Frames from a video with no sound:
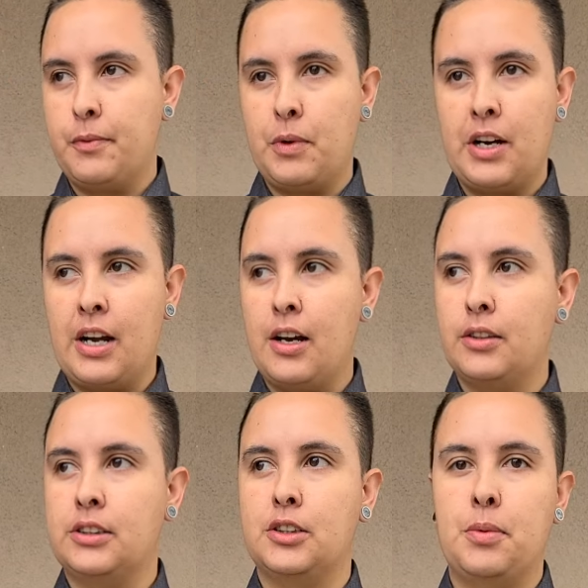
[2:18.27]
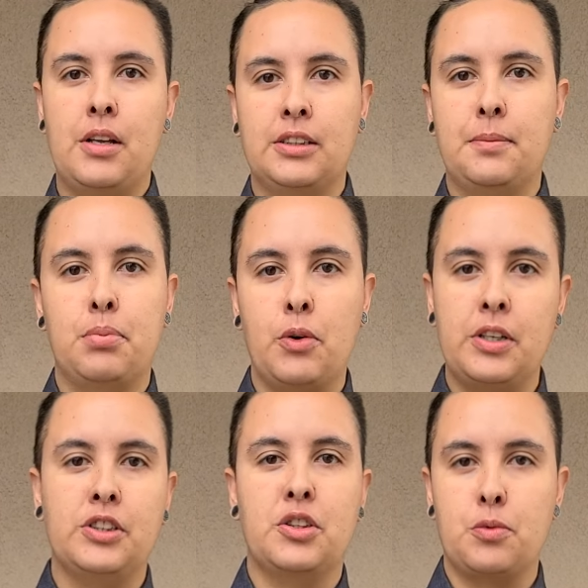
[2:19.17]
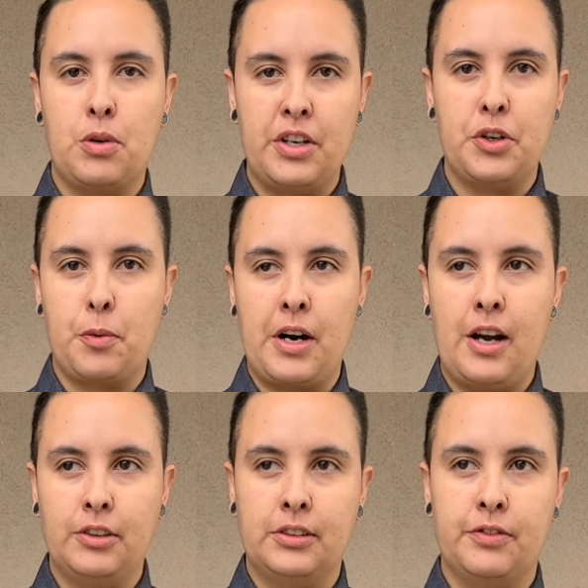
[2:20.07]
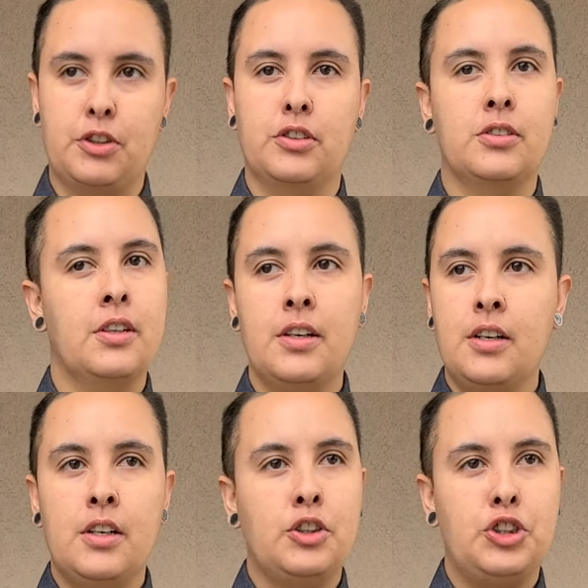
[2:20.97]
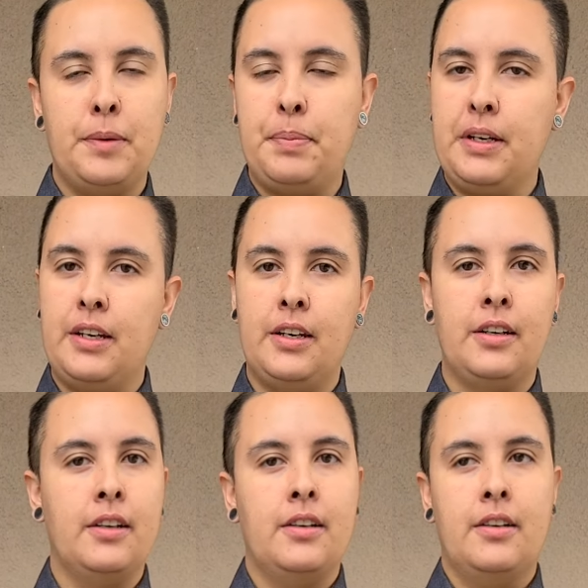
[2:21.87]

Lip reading: warehouse as well as employees to run your warehouse for shipping,